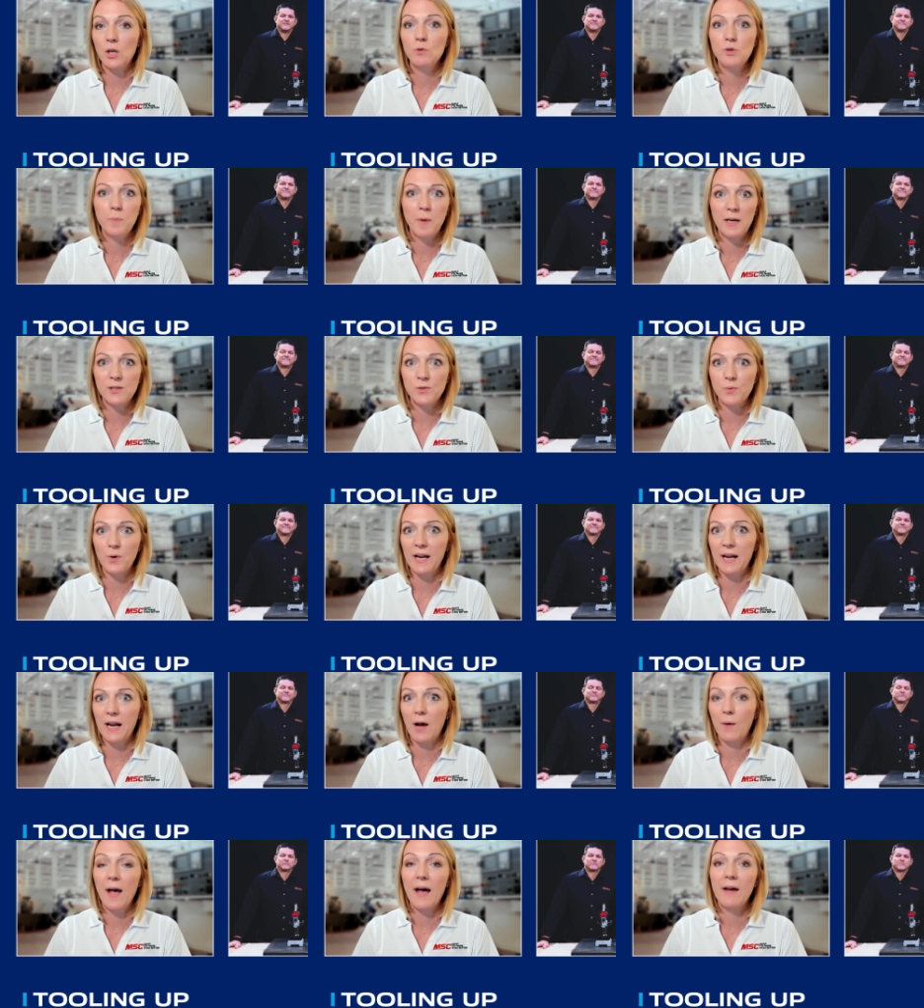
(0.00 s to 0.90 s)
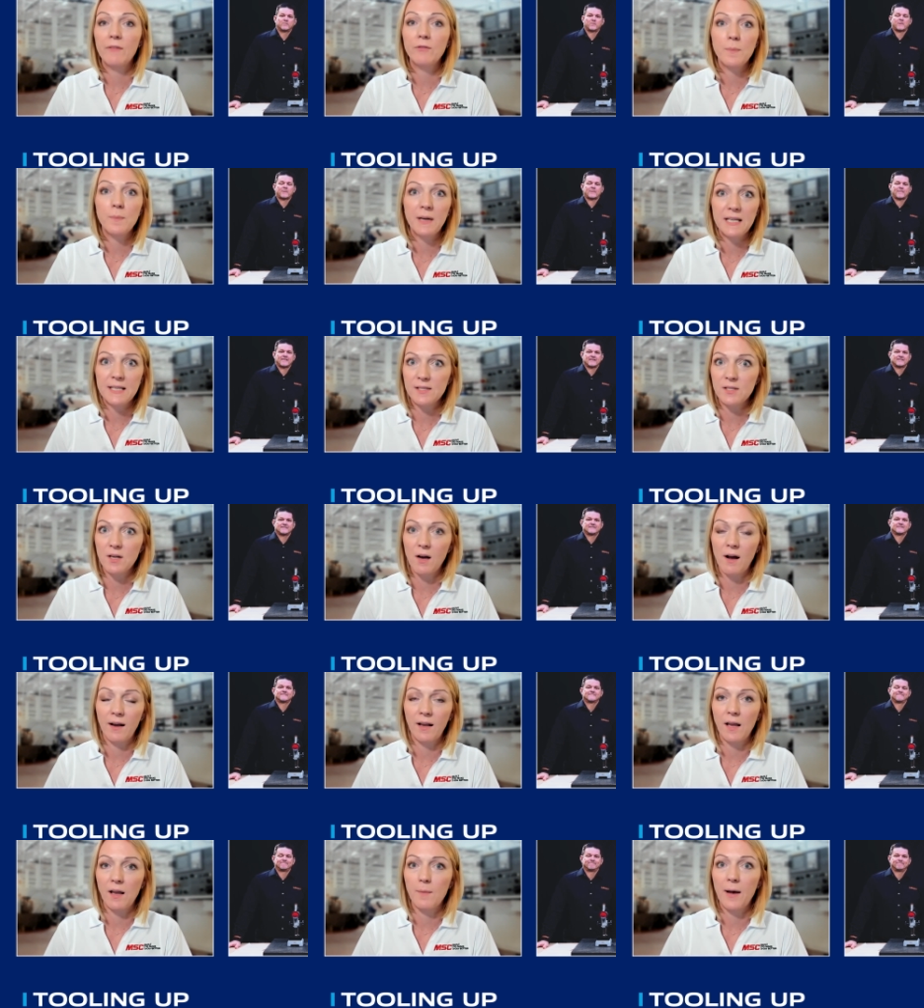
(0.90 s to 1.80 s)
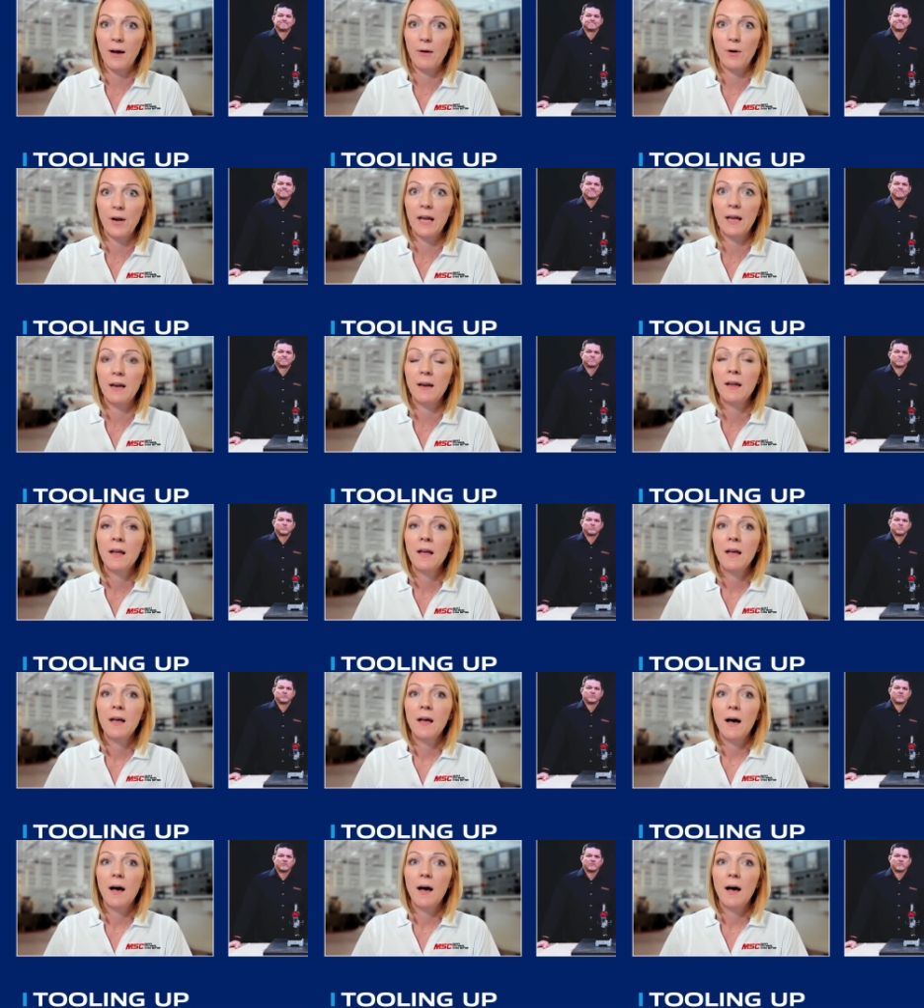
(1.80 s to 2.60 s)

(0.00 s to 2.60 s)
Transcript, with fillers: huge buzz right now. Everybody's talking about it.